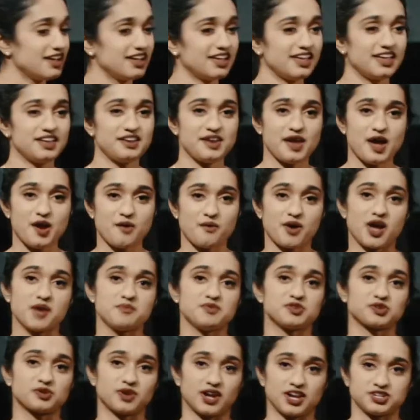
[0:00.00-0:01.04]
And now
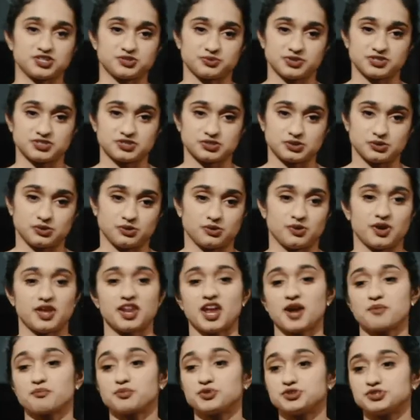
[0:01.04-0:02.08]
I'm in graduate school and
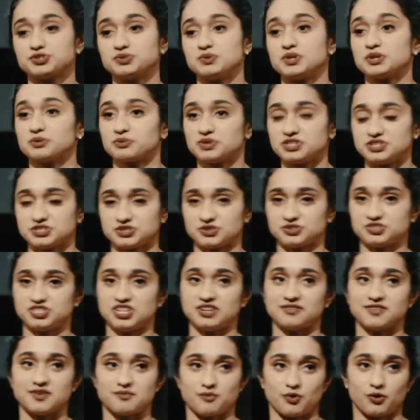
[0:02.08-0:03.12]
I'm pursuing research
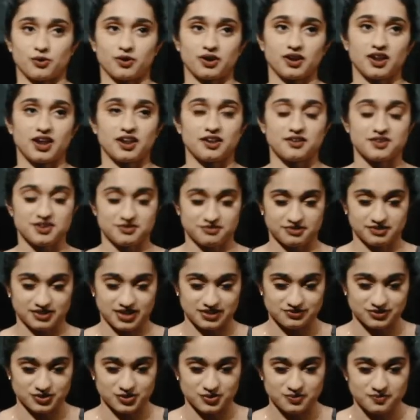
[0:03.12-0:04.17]
even more at a different
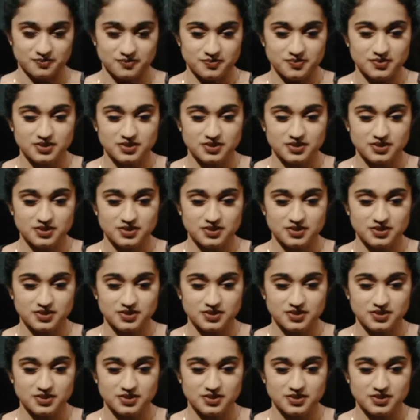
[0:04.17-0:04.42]
level.